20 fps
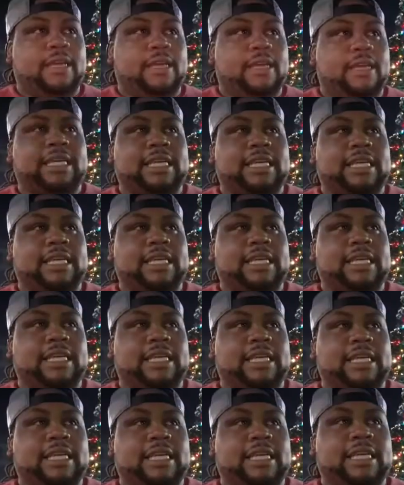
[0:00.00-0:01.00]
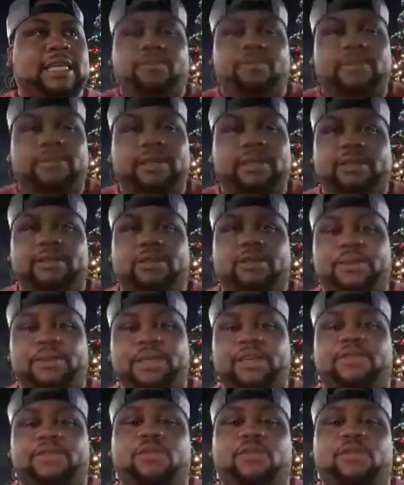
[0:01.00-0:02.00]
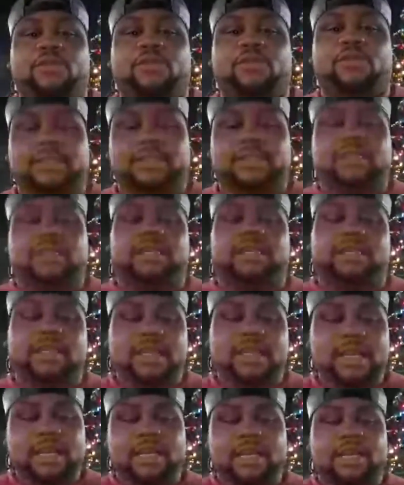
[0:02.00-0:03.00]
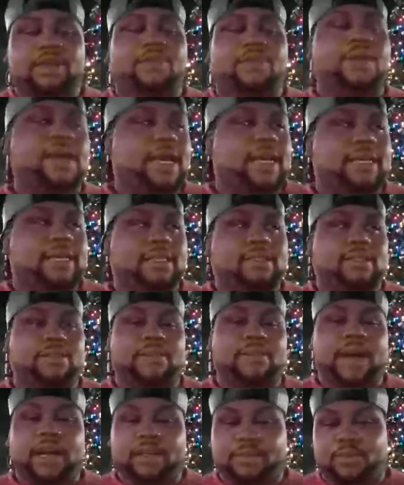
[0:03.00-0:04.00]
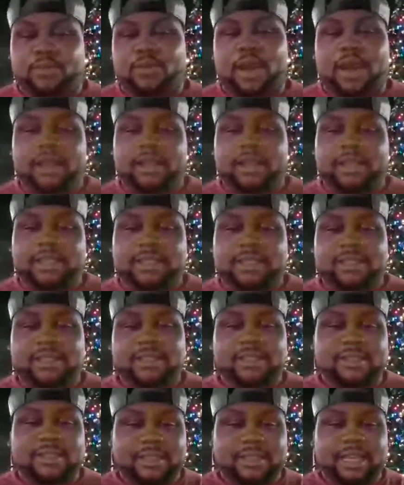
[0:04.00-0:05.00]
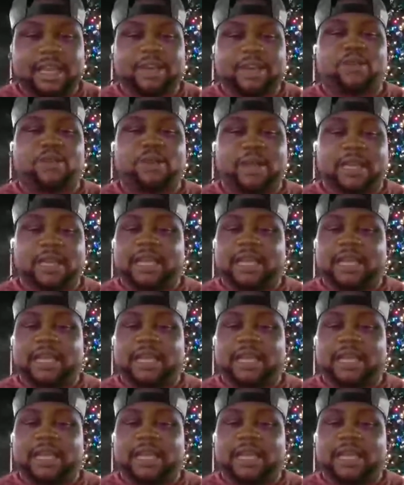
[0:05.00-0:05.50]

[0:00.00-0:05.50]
portrayed, in so many different ways, and seeing him as Miles Morales take on it, because I